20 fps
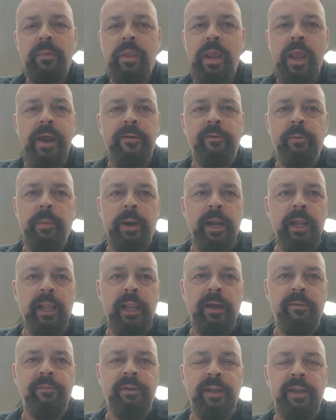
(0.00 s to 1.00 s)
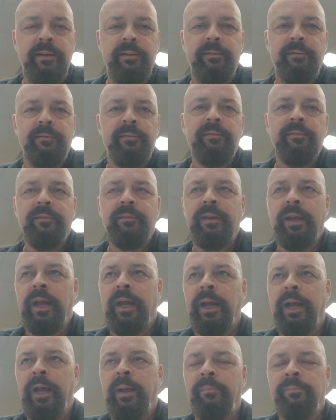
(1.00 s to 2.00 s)
Everybody loved it.
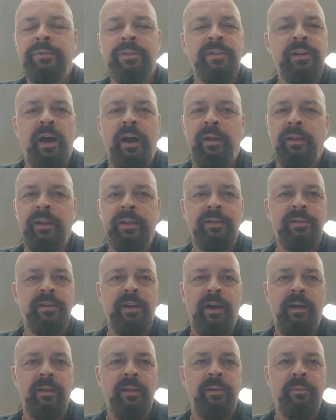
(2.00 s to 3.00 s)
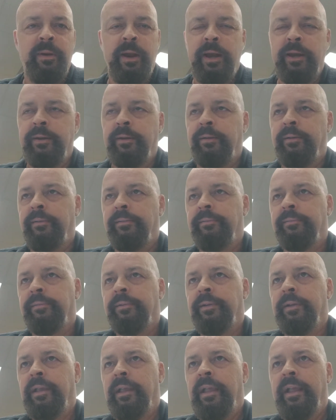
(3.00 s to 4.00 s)
Solid record.
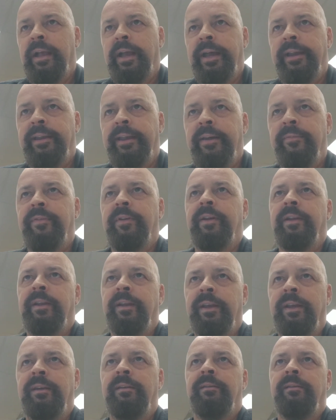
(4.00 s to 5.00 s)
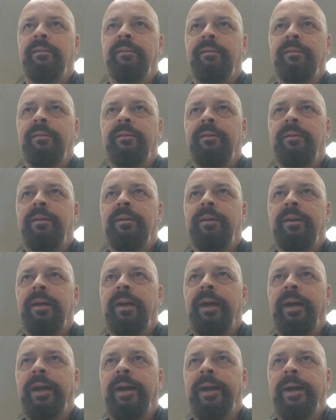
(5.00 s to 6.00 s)
I definitely
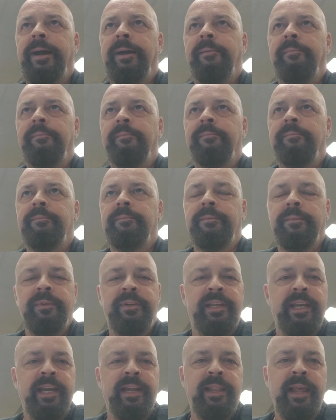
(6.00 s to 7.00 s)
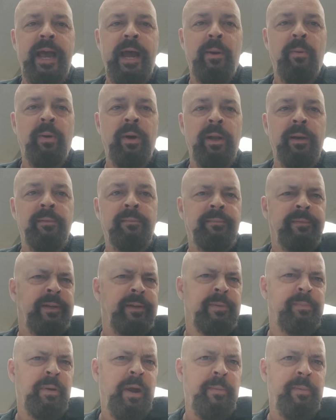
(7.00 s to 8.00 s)
dig that one.
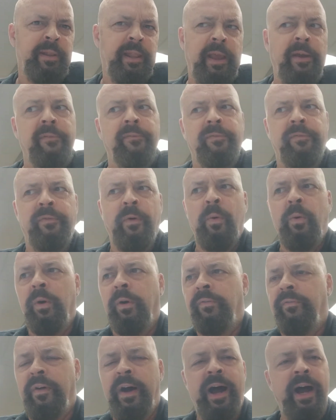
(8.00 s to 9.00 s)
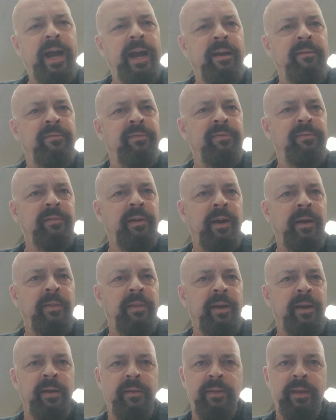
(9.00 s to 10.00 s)
There's probably like 4 or 5 on
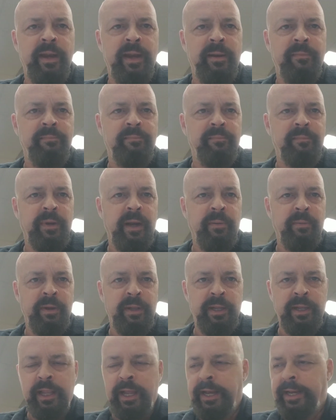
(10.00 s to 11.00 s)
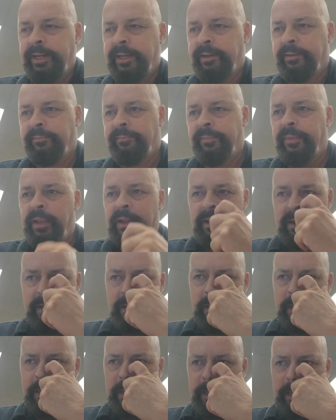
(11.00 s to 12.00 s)
there that I really like.
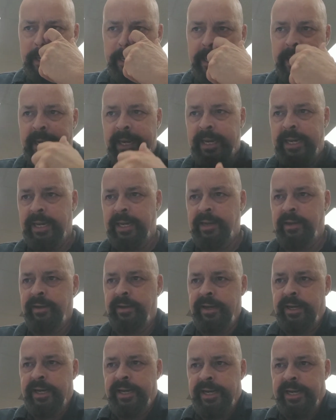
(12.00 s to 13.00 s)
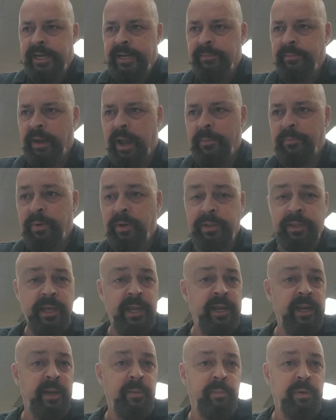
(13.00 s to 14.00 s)
And I put
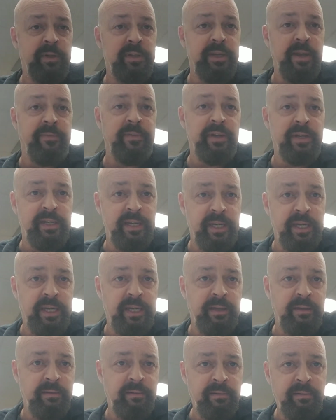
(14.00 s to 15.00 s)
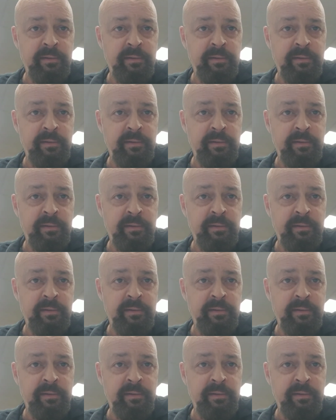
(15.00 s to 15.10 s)
that at number 17.